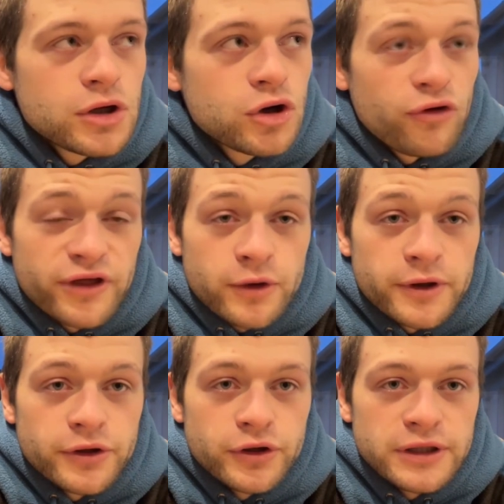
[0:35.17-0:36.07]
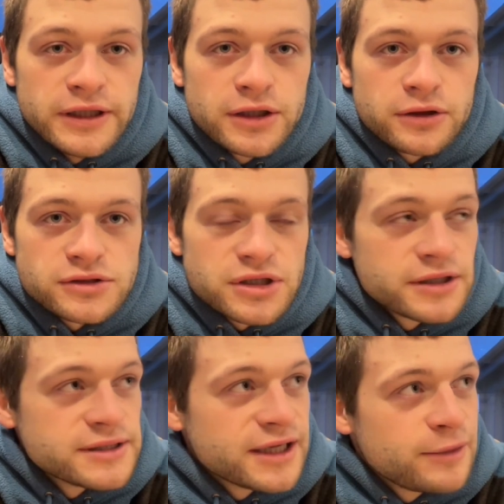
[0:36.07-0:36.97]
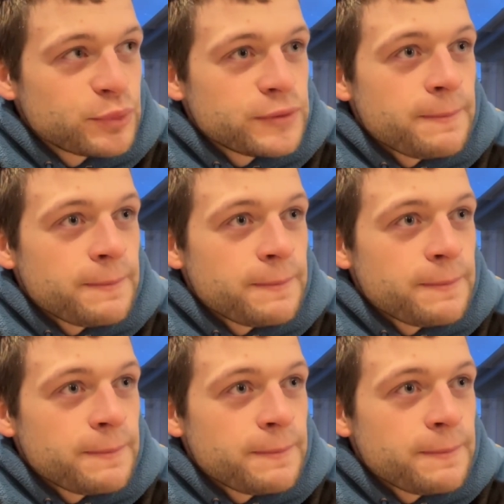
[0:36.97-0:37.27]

Got there quite early, got signed up,